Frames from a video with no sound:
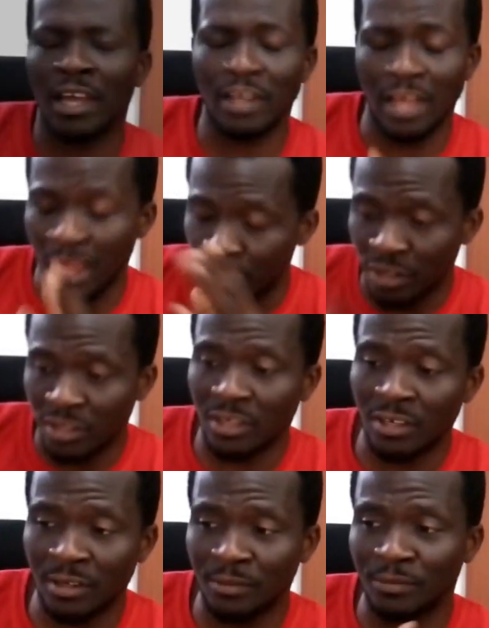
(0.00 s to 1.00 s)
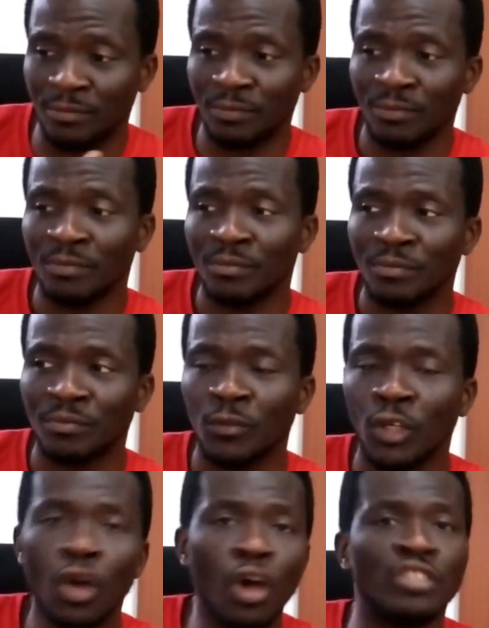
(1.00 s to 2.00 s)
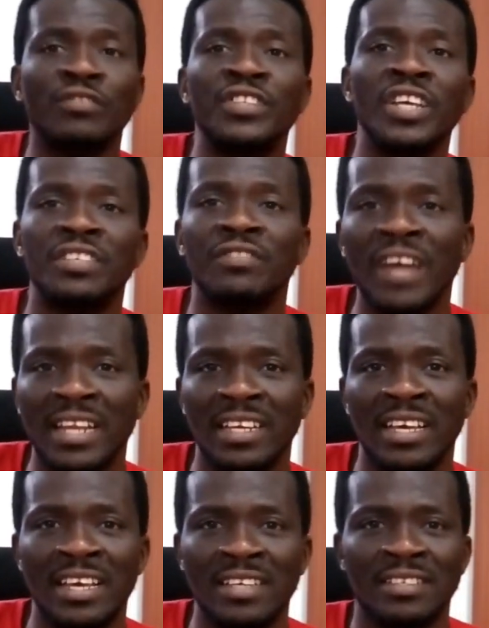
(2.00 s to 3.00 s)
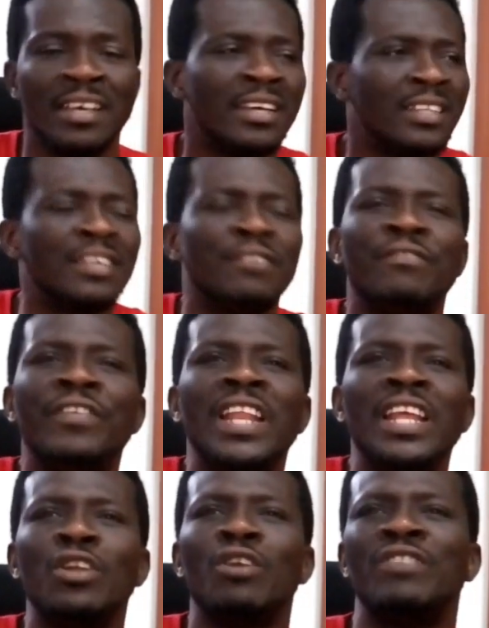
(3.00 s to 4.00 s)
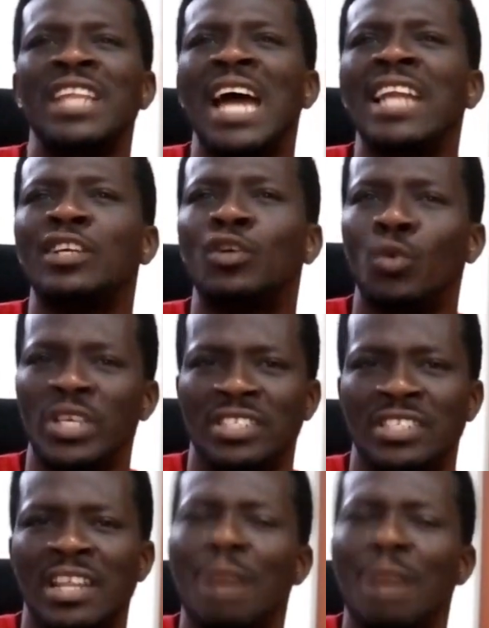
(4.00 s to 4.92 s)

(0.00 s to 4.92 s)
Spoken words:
Another cause of stage fright is the feeling of inadequacy.